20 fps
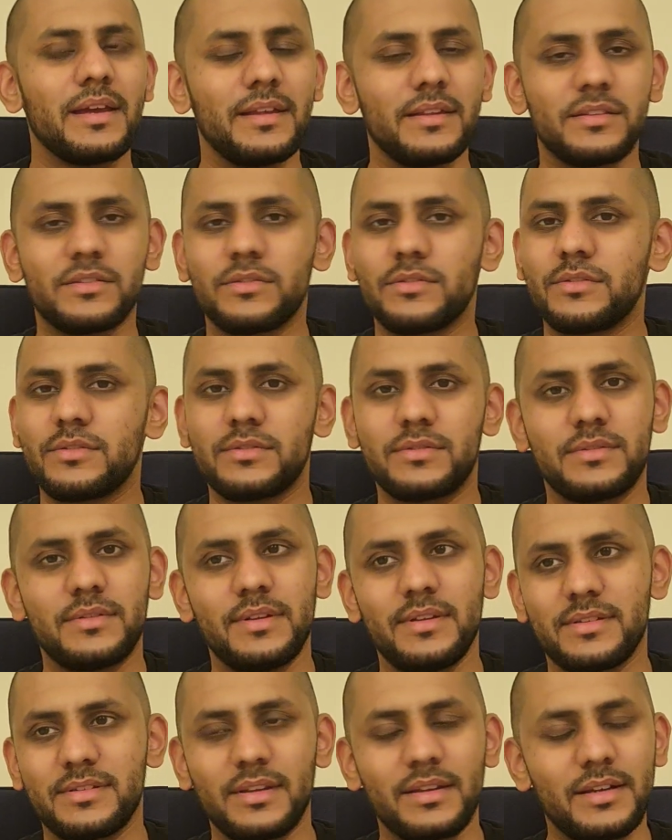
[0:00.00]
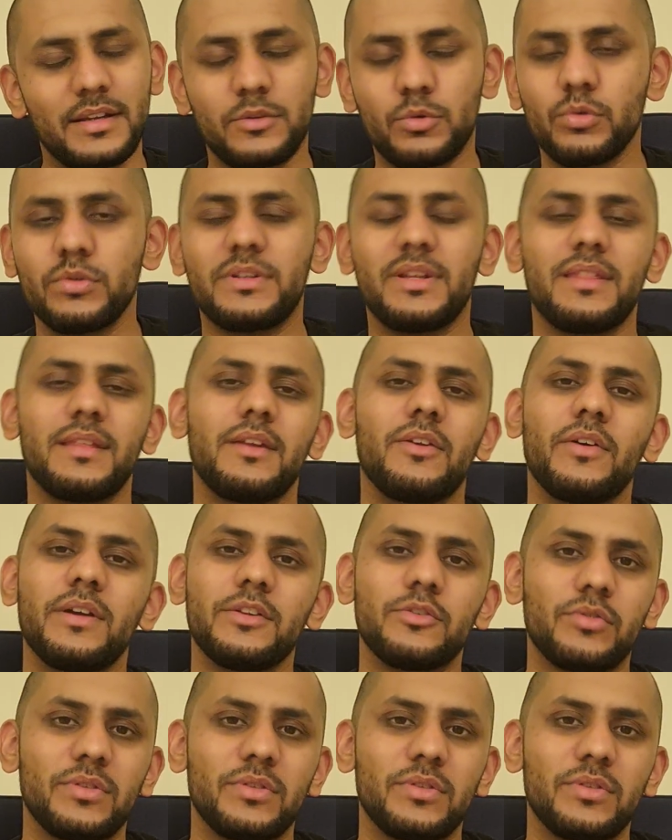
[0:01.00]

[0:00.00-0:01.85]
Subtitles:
His son and daughter, they're not